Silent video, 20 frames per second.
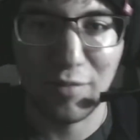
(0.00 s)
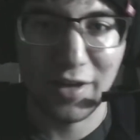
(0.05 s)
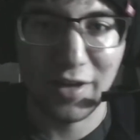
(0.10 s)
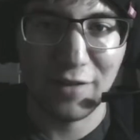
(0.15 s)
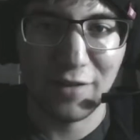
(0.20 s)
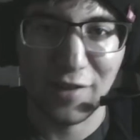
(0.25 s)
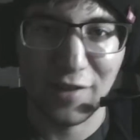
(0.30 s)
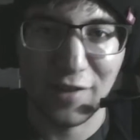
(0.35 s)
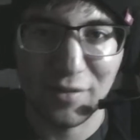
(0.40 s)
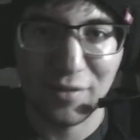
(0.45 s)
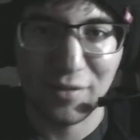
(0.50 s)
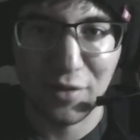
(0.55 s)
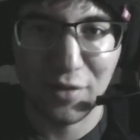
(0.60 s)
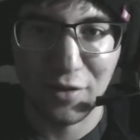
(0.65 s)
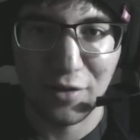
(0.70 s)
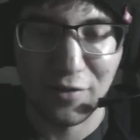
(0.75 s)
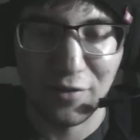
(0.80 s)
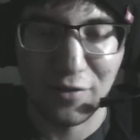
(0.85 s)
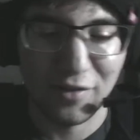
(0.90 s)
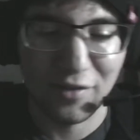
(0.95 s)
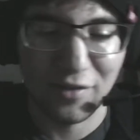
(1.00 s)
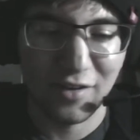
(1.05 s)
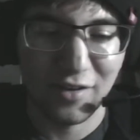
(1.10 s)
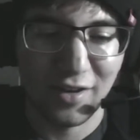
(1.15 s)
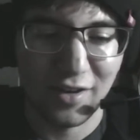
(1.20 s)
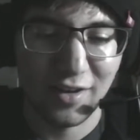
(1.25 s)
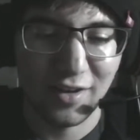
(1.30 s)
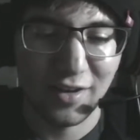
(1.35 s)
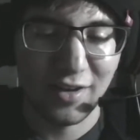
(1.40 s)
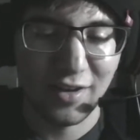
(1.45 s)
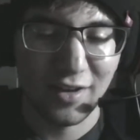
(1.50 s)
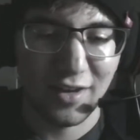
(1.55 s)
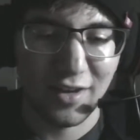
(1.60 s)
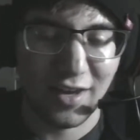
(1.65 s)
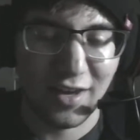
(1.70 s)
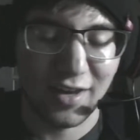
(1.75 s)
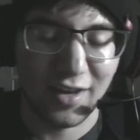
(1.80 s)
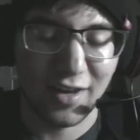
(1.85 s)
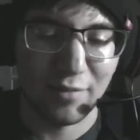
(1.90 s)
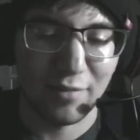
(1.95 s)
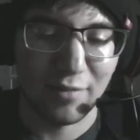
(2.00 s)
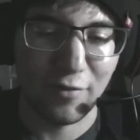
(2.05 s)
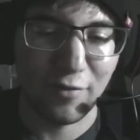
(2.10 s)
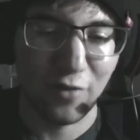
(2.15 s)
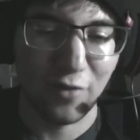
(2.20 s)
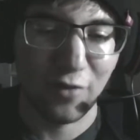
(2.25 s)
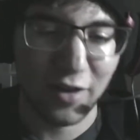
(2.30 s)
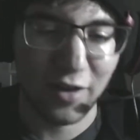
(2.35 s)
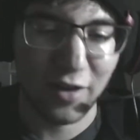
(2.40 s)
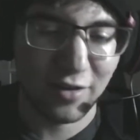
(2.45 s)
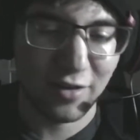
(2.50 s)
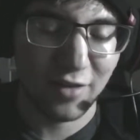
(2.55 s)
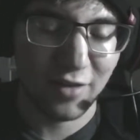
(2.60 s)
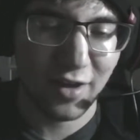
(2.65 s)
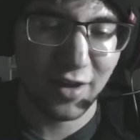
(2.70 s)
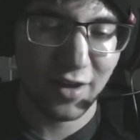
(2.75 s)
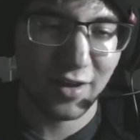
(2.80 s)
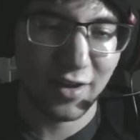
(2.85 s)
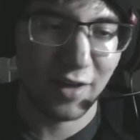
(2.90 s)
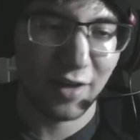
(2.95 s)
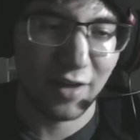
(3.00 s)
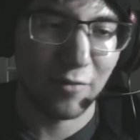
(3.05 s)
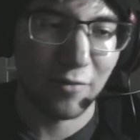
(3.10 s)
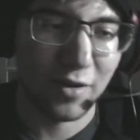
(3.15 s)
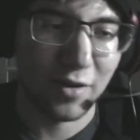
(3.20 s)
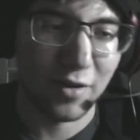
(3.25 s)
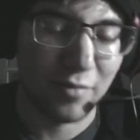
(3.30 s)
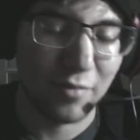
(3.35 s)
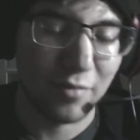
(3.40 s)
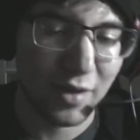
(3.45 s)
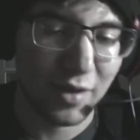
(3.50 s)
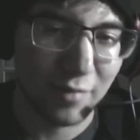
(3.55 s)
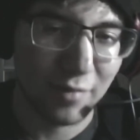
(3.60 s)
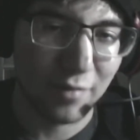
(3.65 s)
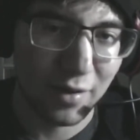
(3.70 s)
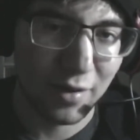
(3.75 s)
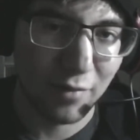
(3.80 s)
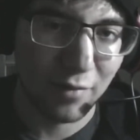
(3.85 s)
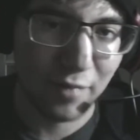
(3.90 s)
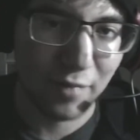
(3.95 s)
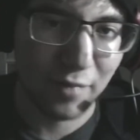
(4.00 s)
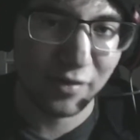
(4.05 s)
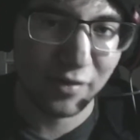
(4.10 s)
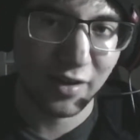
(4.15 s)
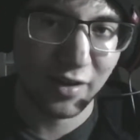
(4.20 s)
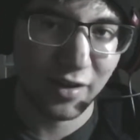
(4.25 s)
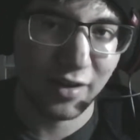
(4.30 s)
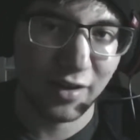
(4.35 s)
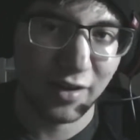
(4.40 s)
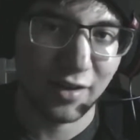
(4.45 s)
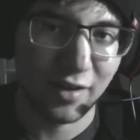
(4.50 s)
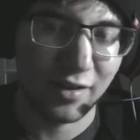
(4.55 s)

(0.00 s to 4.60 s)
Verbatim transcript: to Facebook University, and before I do that, I want to make my website